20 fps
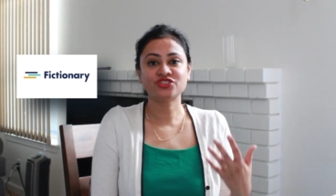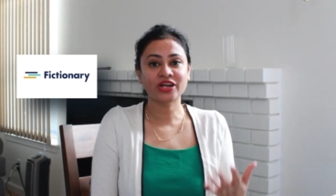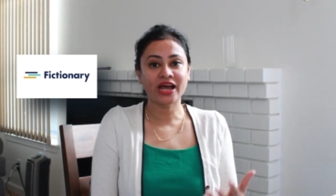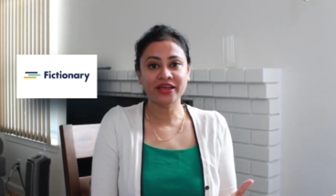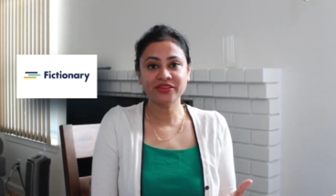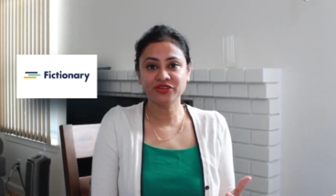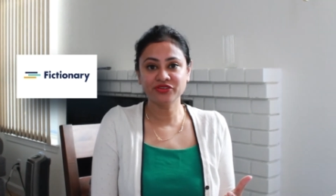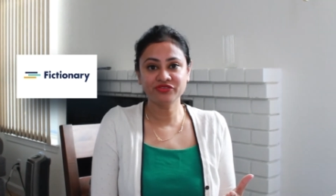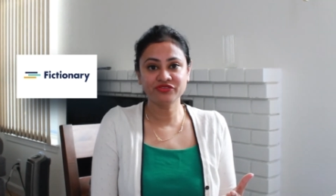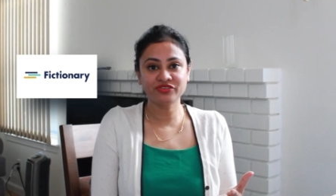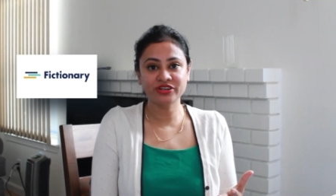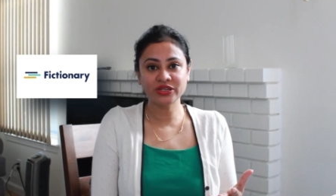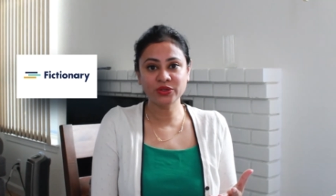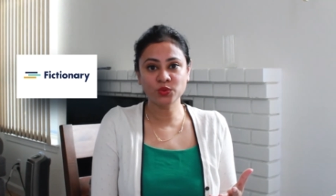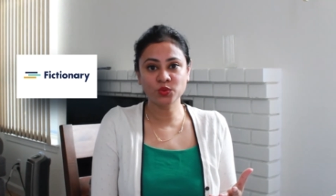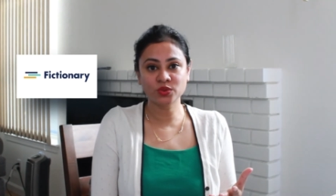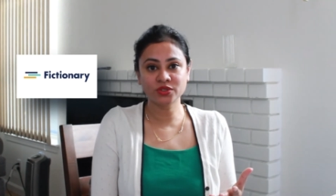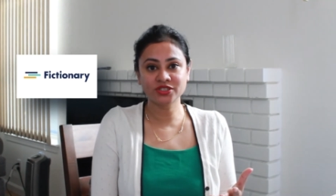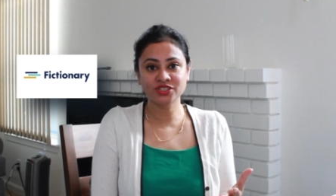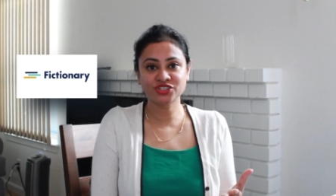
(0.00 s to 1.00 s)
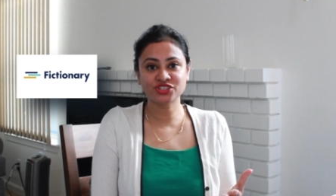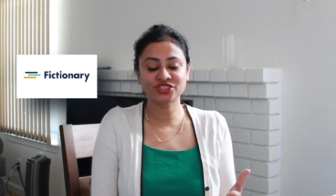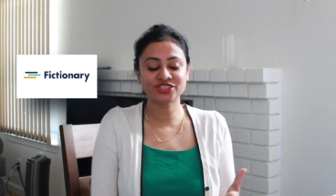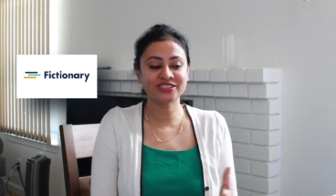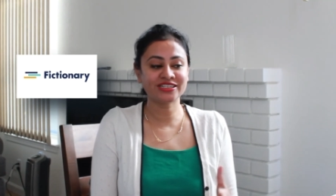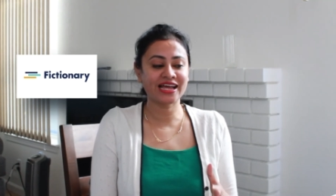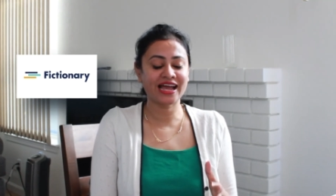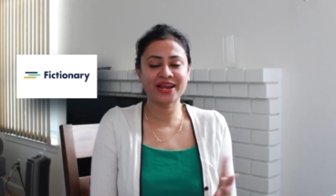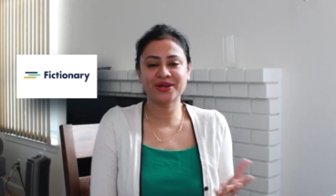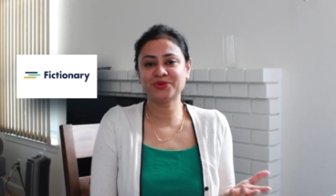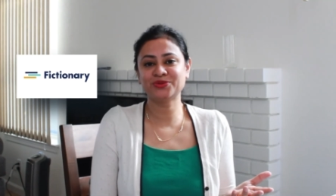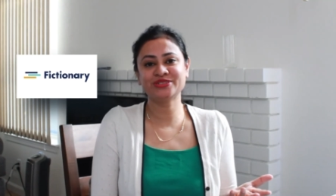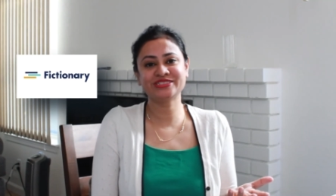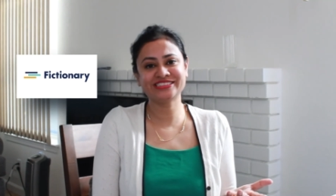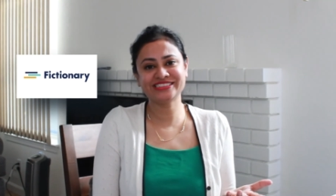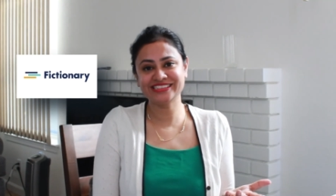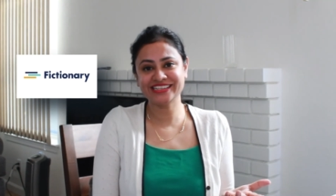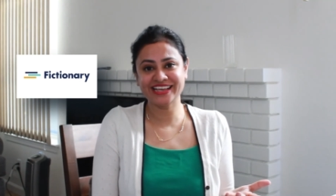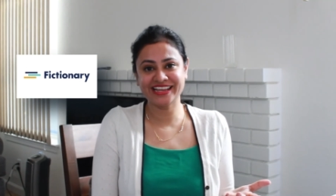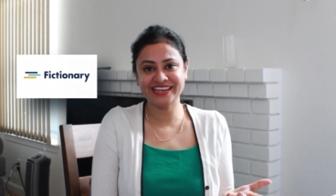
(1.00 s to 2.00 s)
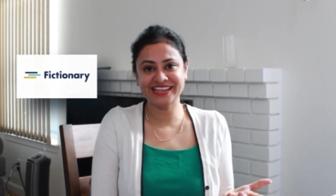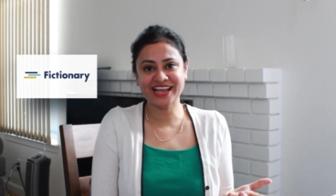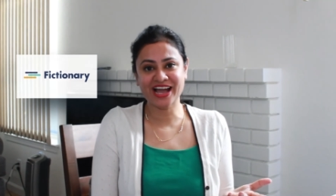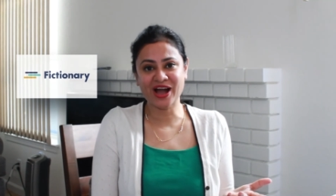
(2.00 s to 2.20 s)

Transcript: Try the free version, I don't see any